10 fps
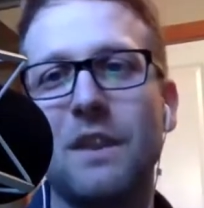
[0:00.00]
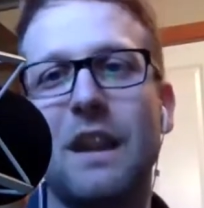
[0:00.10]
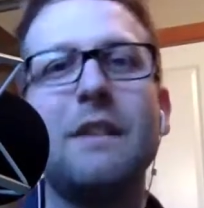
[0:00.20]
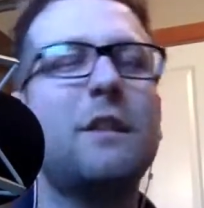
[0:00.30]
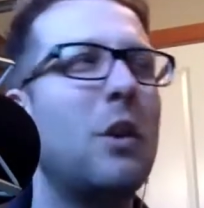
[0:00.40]

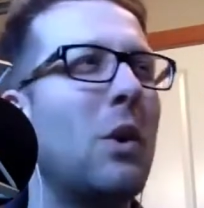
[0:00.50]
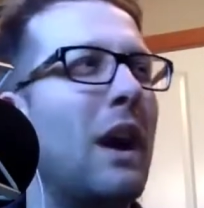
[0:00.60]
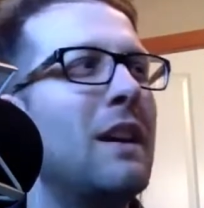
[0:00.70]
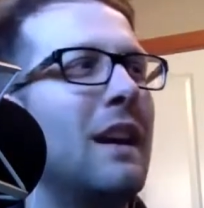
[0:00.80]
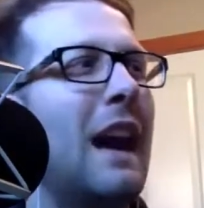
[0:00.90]
And so
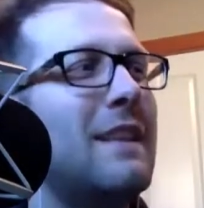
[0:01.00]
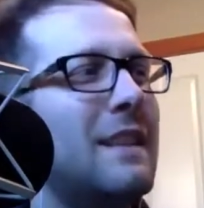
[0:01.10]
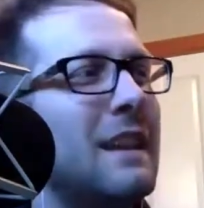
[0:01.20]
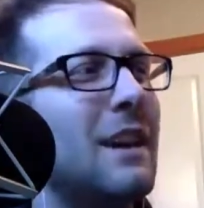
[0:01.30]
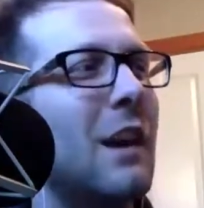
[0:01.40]
I
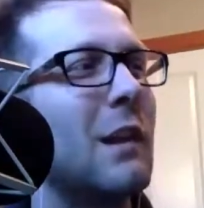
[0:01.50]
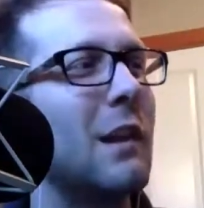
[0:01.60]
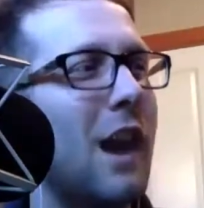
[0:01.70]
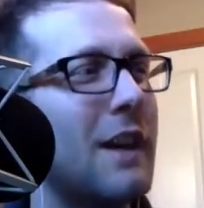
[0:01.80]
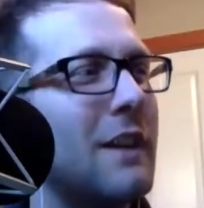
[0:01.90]
think a
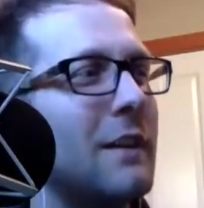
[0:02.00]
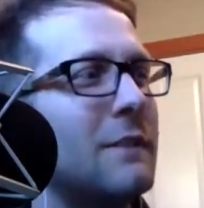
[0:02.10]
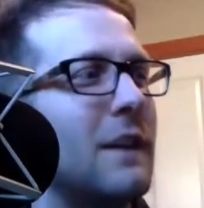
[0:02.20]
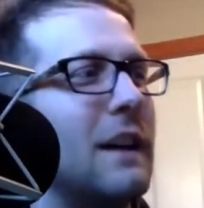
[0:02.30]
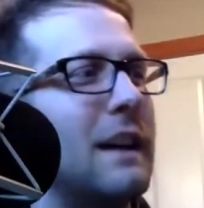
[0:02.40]
lot
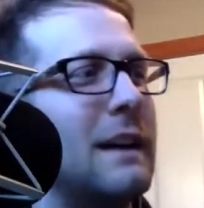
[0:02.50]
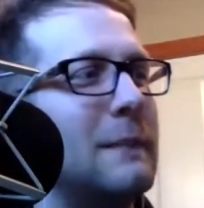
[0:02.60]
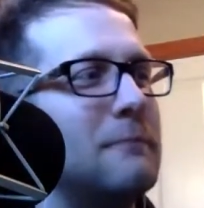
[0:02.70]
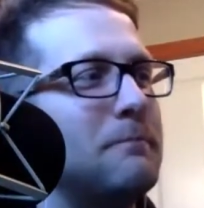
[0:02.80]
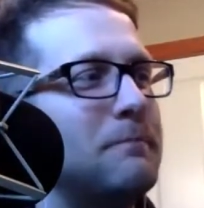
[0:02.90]
of
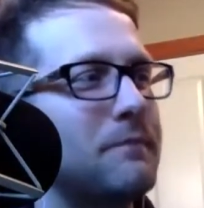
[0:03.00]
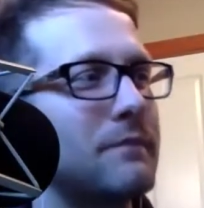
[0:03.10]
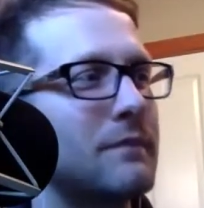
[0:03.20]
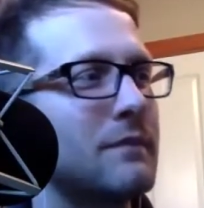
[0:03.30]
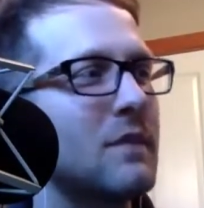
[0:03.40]
um,
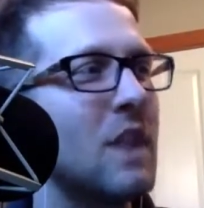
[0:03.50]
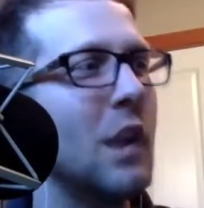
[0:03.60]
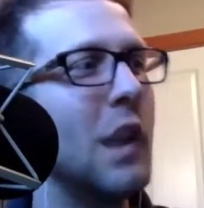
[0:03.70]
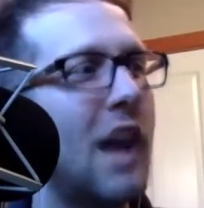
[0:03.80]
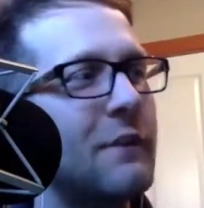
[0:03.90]

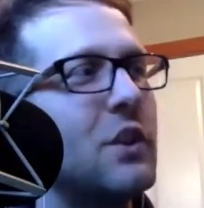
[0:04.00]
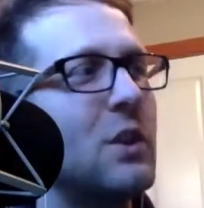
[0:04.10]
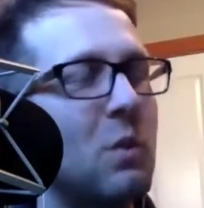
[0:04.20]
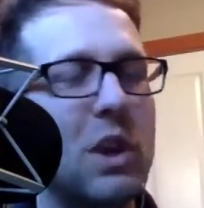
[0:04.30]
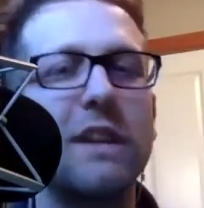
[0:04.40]
a lot of
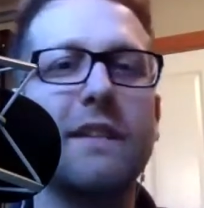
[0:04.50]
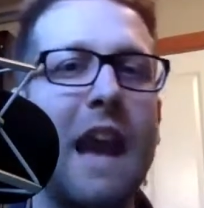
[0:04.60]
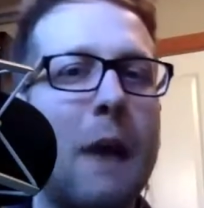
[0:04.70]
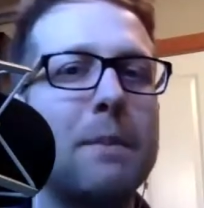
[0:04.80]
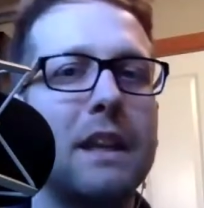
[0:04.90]
good work is
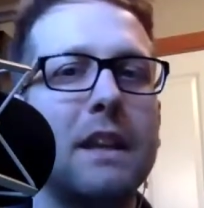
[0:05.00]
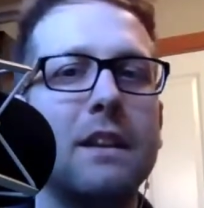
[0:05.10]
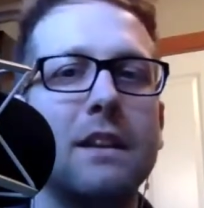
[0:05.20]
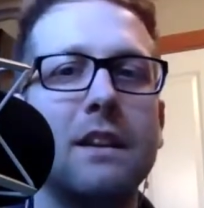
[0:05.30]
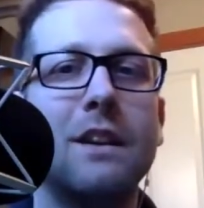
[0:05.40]

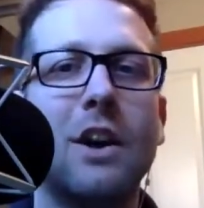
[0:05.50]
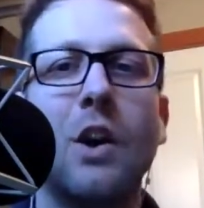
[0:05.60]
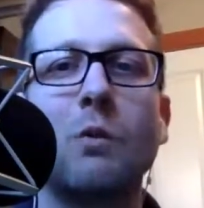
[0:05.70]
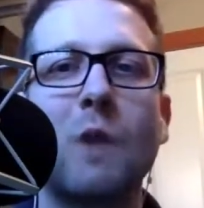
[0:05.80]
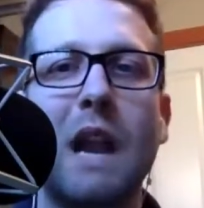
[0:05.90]
happening
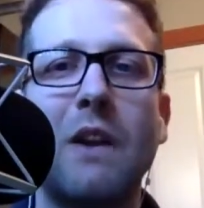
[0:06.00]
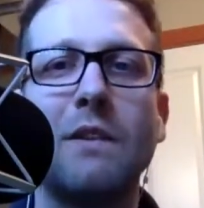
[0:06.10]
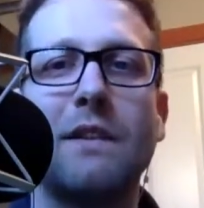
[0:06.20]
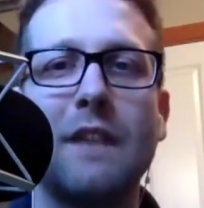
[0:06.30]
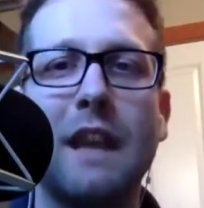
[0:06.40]

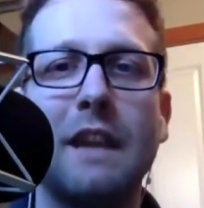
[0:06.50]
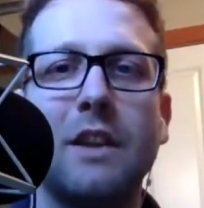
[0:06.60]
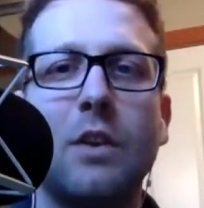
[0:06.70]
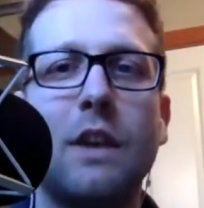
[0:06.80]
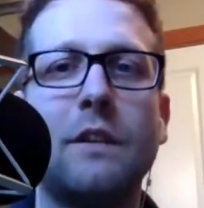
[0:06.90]
around
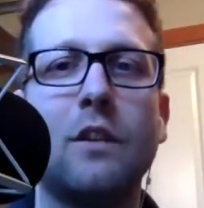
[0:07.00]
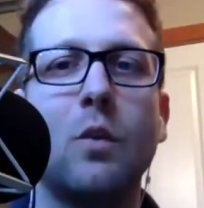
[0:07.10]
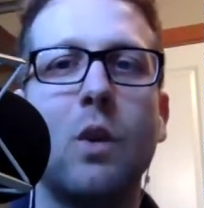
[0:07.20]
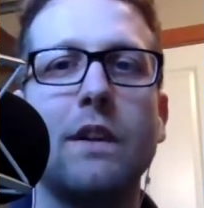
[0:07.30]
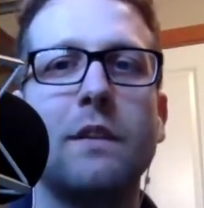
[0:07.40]
saying, okay, so
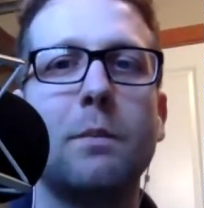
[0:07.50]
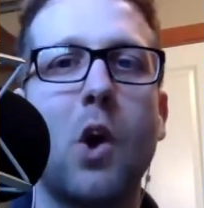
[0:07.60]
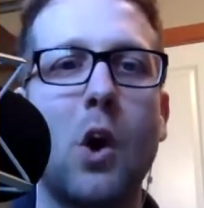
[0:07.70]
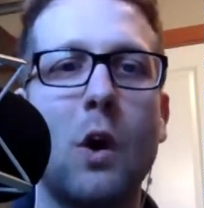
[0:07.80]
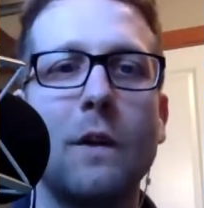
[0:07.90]
what is
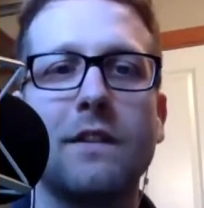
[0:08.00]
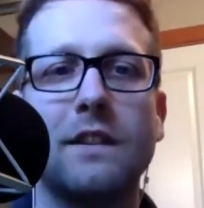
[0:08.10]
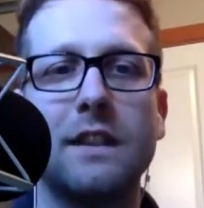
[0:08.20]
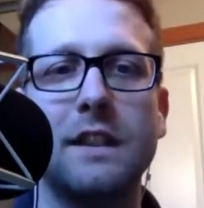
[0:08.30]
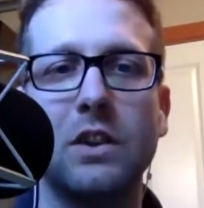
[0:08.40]
Paul's
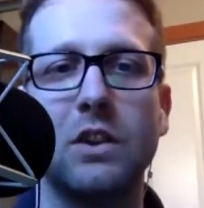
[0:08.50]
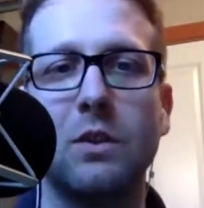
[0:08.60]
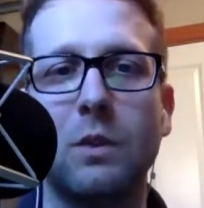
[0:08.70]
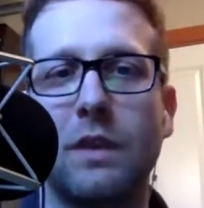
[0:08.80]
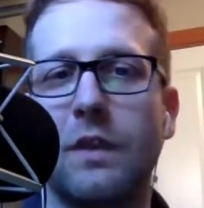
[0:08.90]

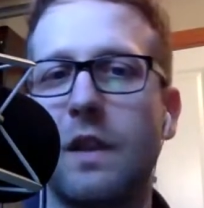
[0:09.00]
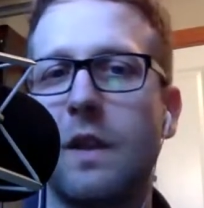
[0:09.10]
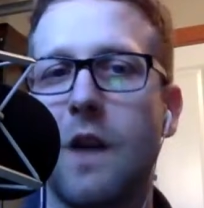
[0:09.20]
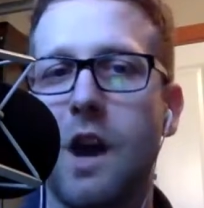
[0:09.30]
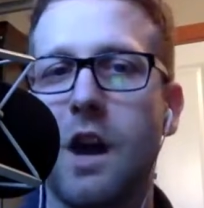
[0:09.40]
deal with the
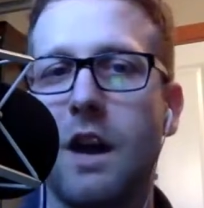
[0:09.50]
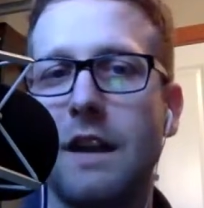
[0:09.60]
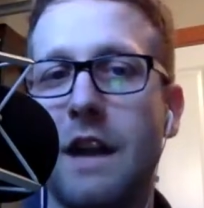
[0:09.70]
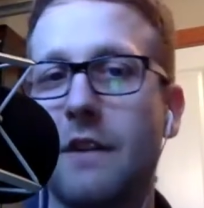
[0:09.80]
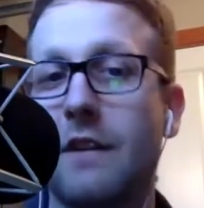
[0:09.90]
law
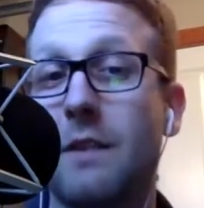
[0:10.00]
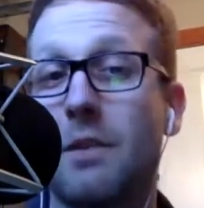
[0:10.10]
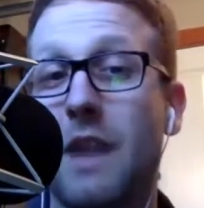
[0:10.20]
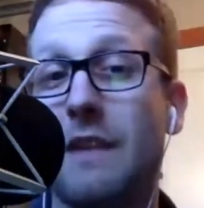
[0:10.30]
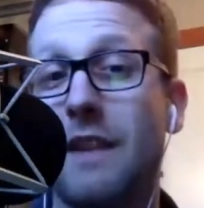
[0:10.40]
and how does that
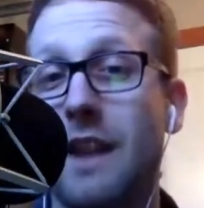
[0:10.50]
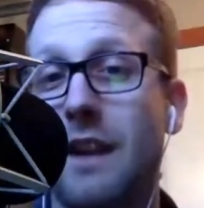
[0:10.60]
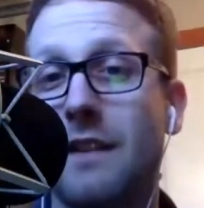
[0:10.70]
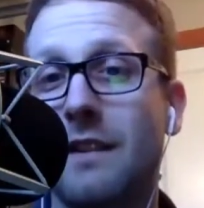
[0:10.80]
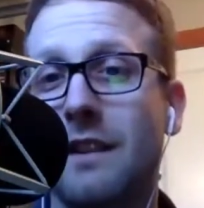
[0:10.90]
apply to
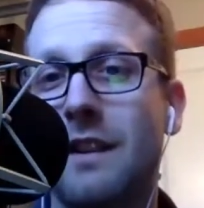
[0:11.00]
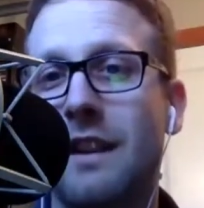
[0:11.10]
us?